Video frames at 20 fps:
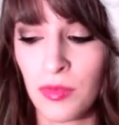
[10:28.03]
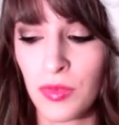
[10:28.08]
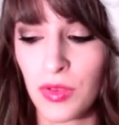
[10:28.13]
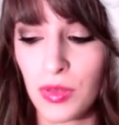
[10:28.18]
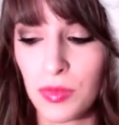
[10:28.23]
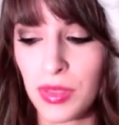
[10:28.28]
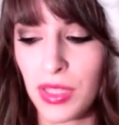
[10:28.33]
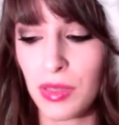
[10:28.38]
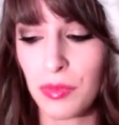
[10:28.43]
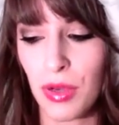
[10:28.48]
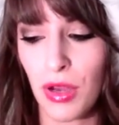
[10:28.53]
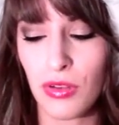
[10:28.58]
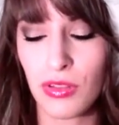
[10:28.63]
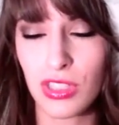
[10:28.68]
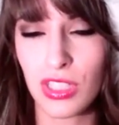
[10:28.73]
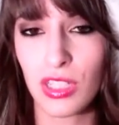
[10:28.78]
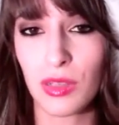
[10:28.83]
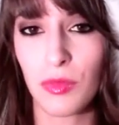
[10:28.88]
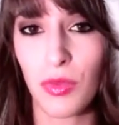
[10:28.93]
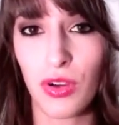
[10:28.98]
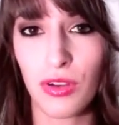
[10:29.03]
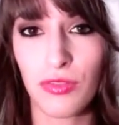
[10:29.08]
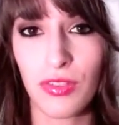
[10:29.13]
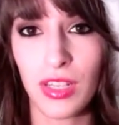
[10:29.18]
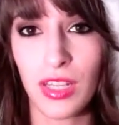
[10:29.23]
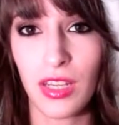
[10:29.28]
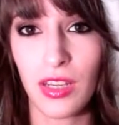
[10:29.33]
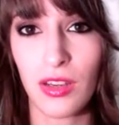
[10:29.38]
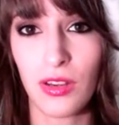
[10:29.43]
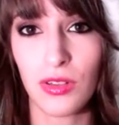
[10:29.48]
will be posting more
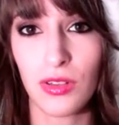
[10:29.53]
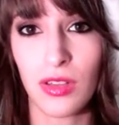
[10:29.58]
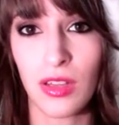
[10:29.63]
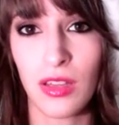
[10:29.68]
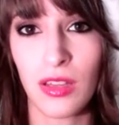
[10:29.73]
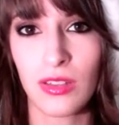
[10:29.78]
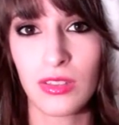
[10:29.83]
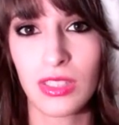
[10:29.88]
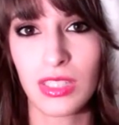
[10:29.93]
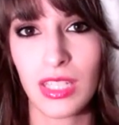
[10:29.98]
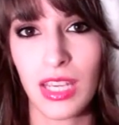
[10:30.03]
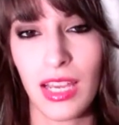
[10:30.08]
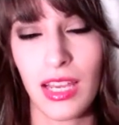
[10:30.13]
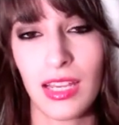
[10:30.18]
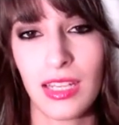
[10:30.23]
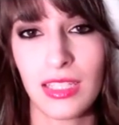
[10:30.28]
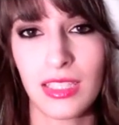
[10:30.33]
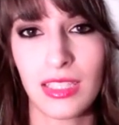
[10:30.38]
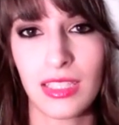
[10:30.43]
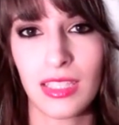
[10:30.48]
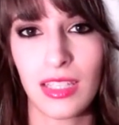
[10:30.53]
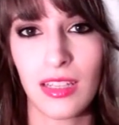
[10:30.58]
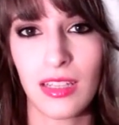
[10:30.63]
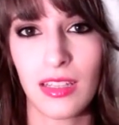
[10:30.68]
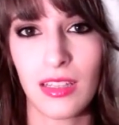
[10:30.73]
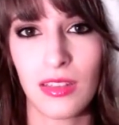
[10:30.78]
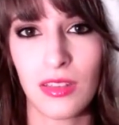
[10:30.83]
videos as